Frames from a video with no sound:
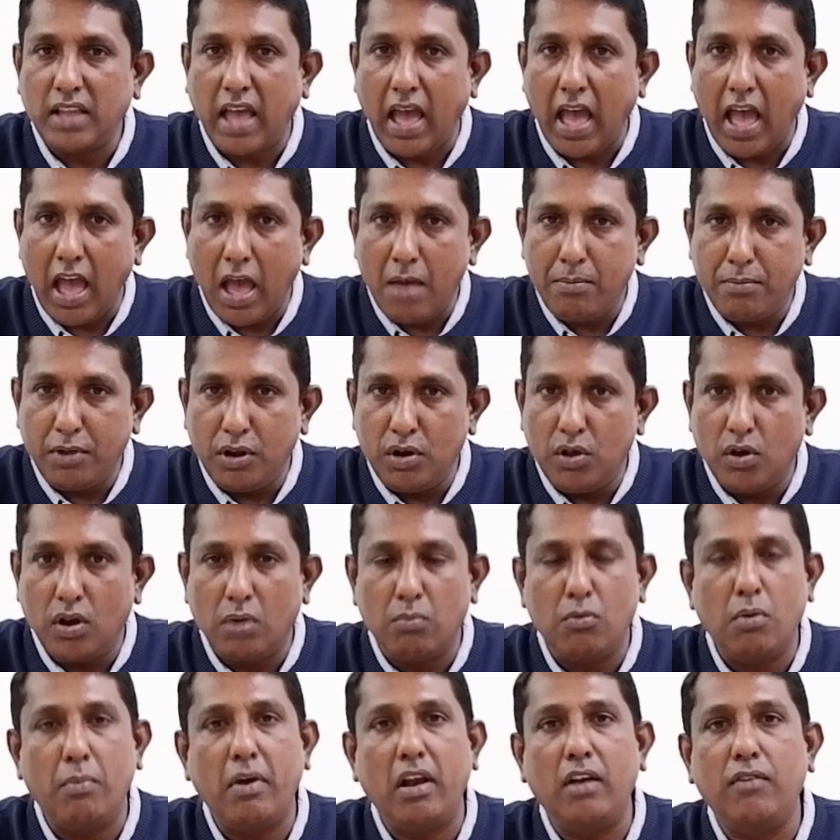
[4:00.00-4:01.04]
the app in your
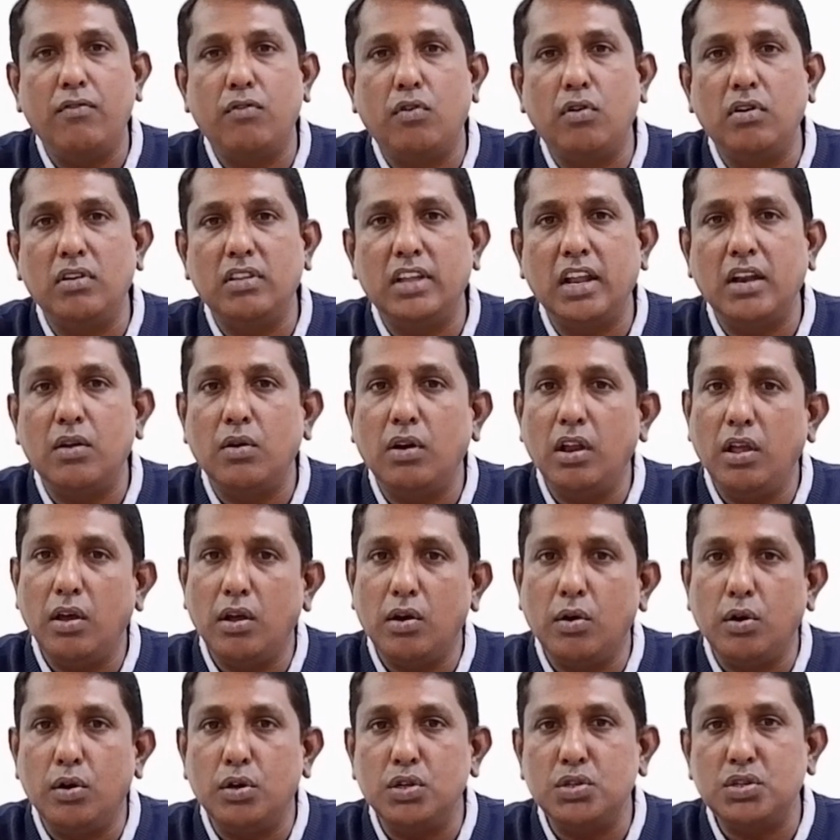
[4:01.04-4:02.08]
mobile phone, then only you
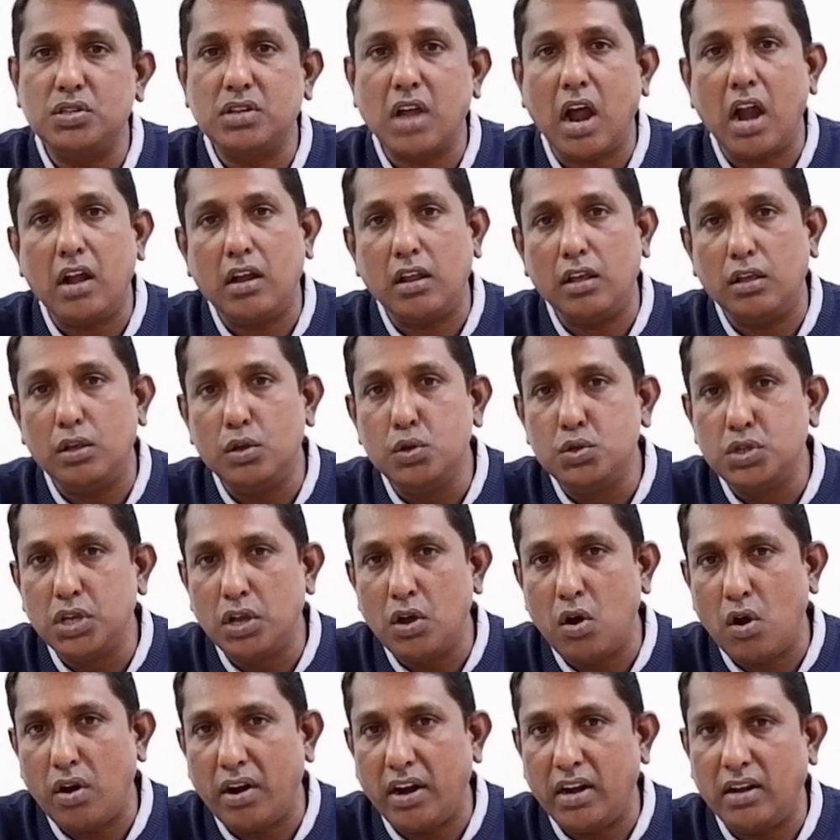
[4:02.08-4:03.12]
are going to start
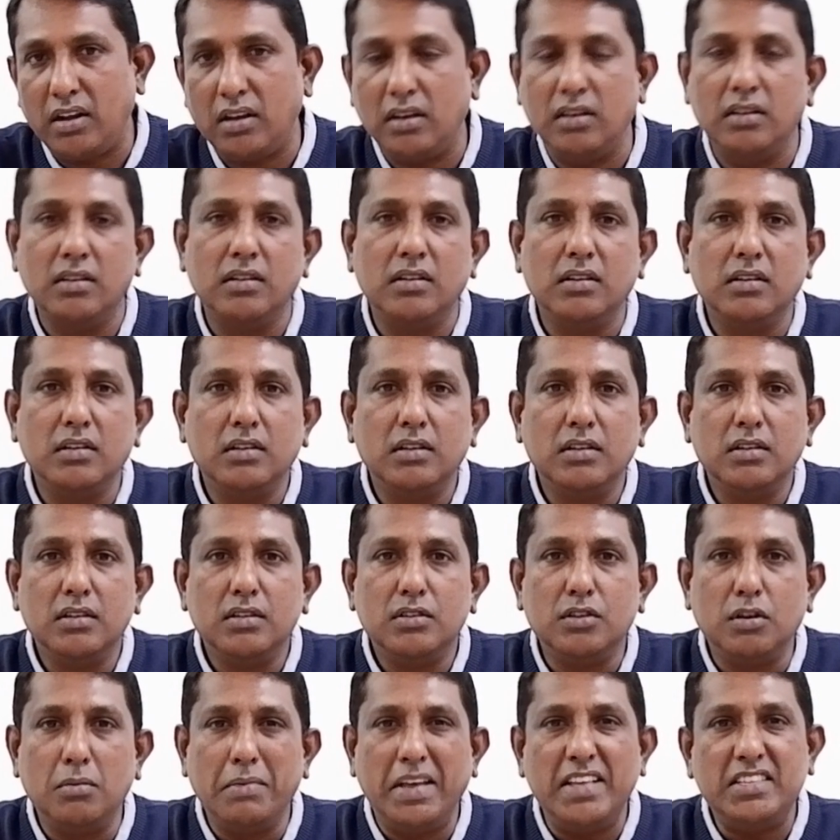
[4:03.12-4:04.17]
using on it.
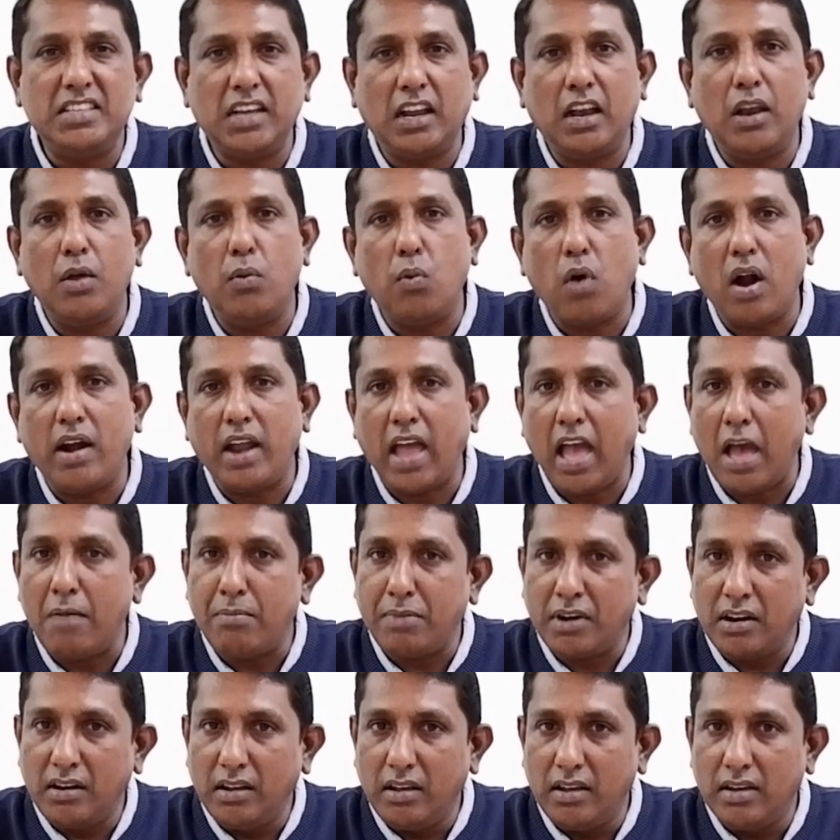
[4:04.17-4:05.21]
So basically what
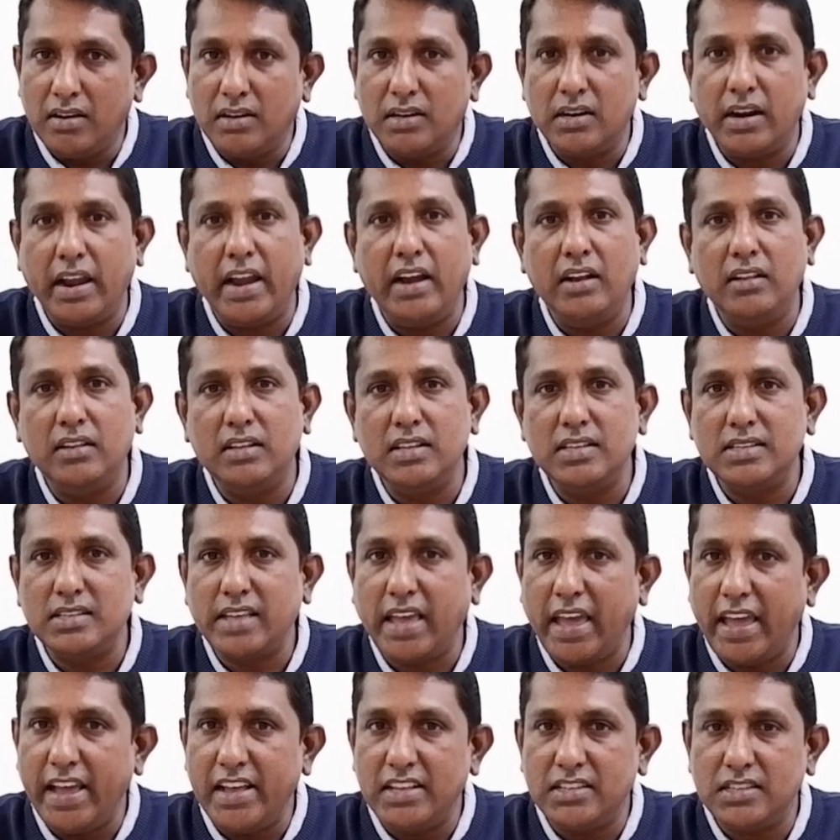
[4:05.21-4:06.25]
happened here, in this
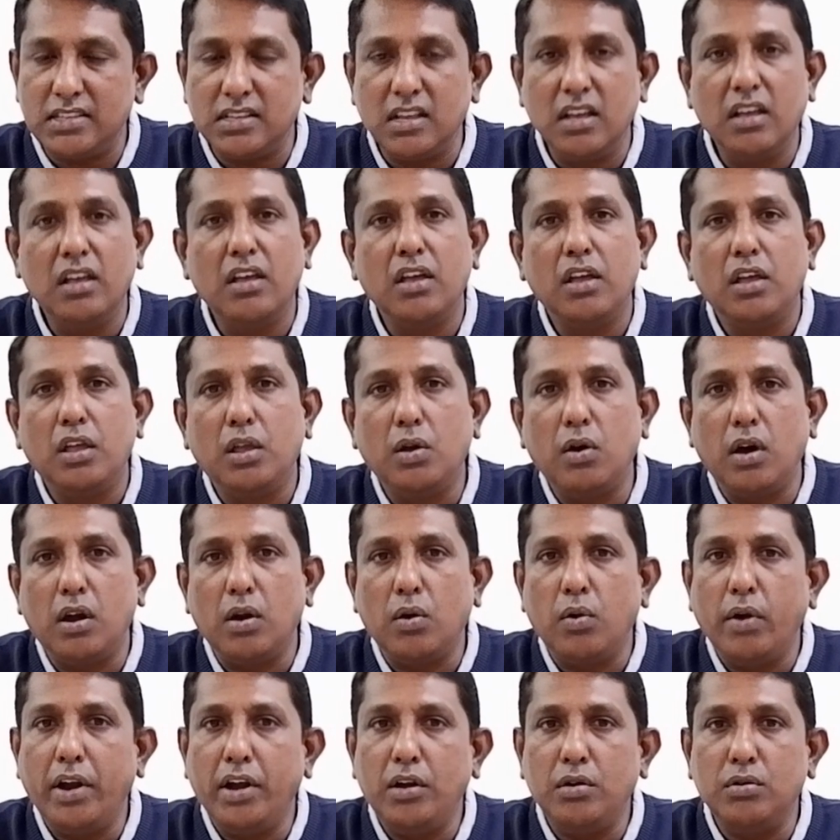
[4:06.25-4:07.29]
case, you are
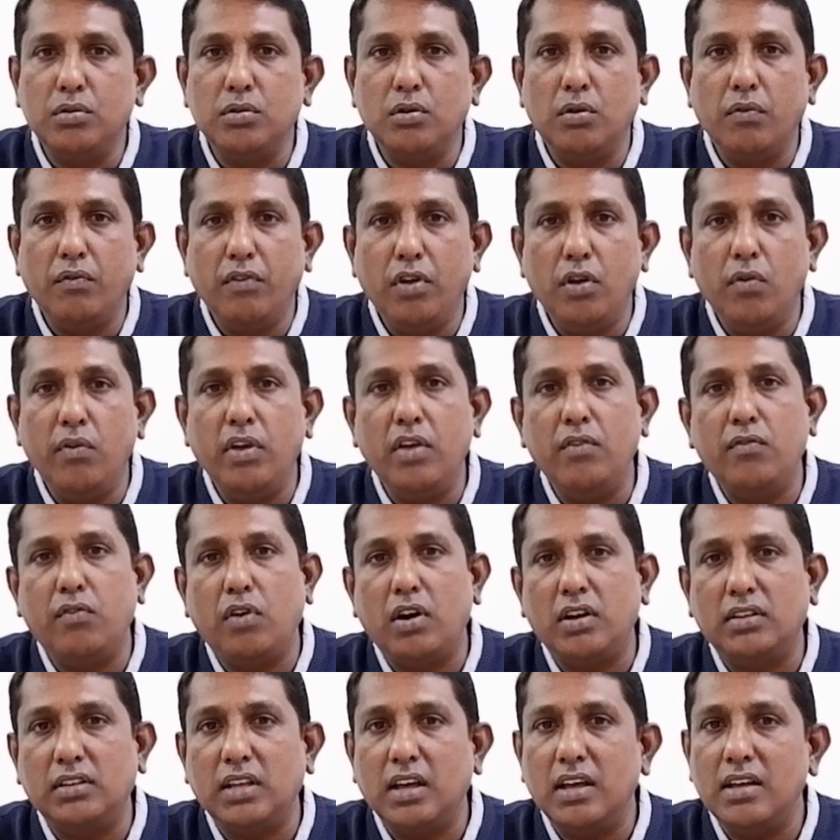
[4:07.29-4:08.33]
going to viewing
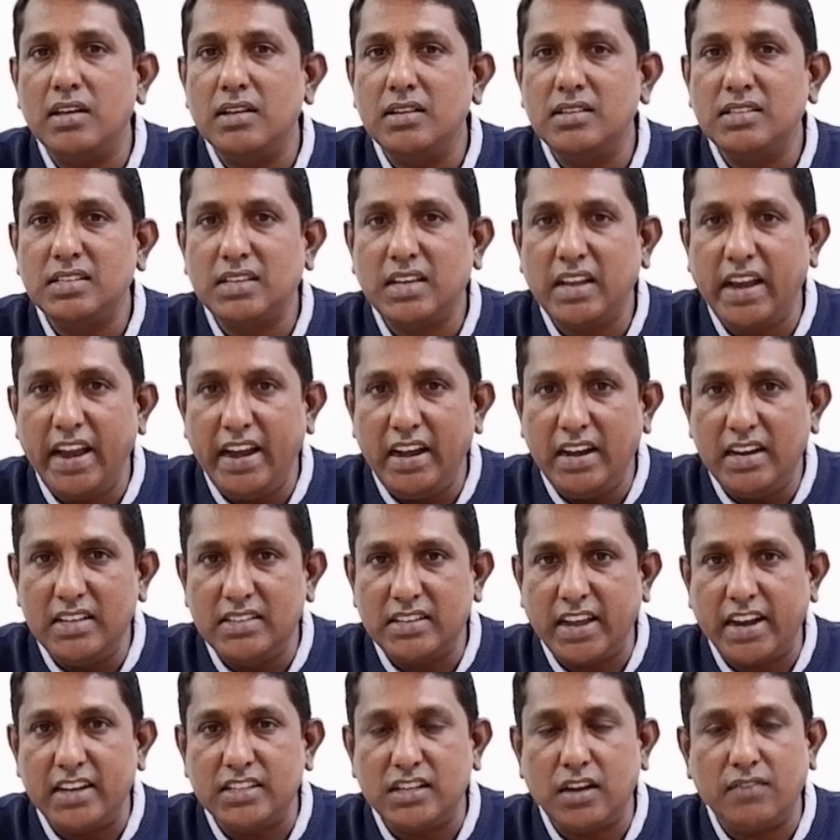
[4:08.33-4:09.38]
for the screen
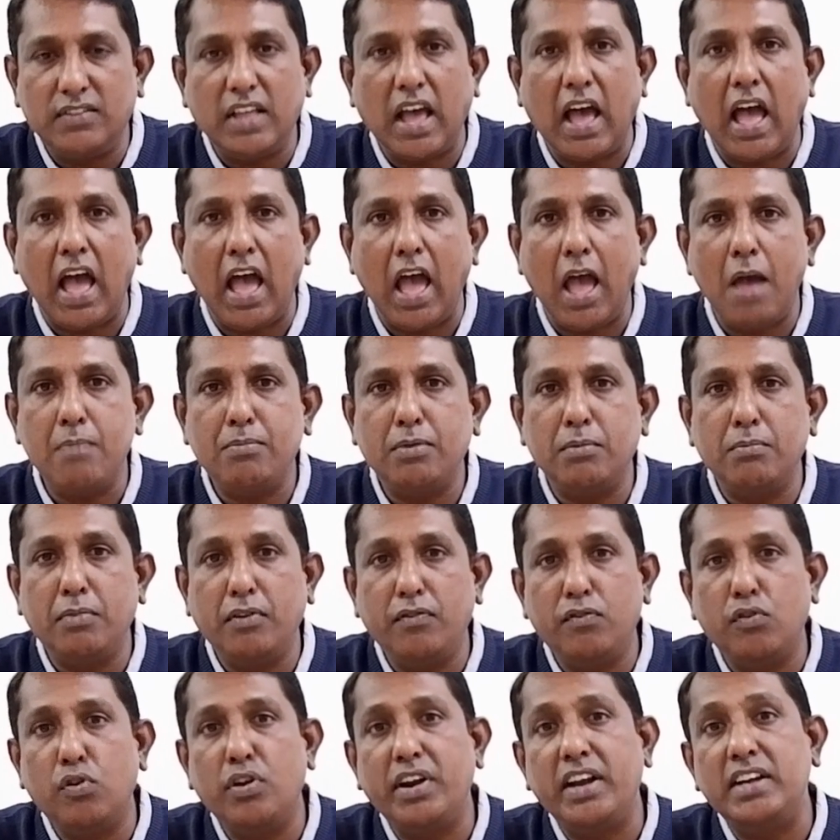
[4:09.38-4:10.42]
designs of the app.
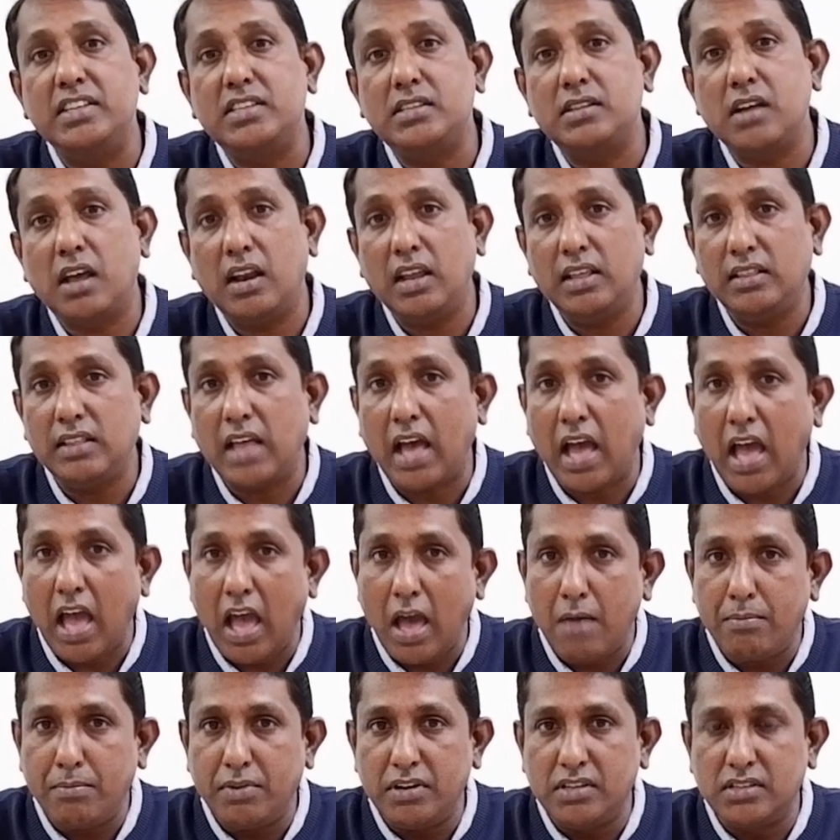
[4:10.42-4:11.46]
Before installing the
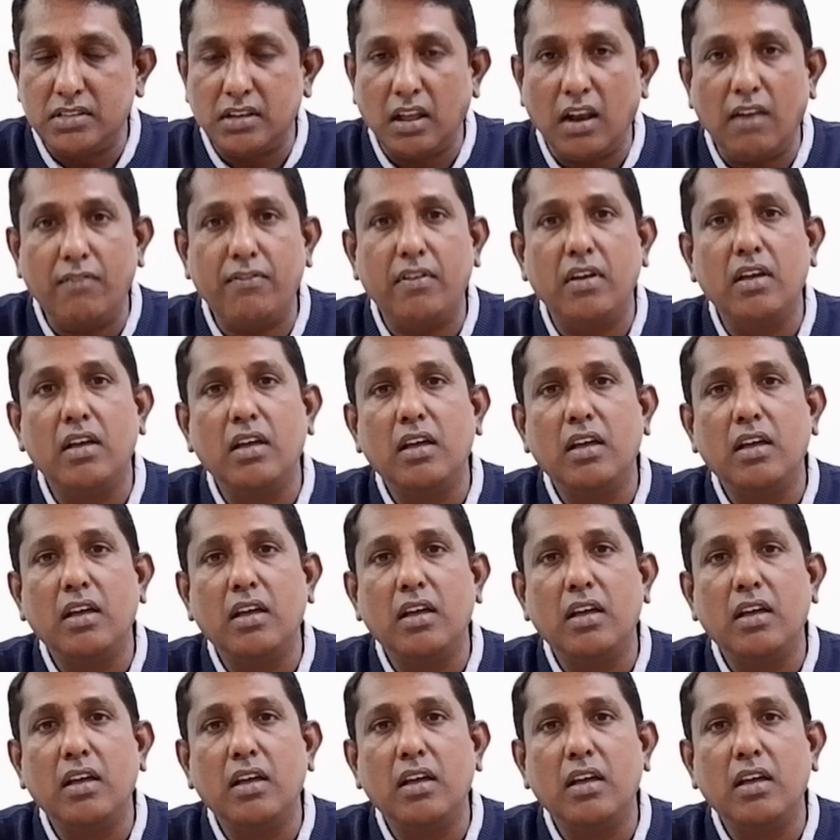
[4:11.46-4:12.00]
app itself,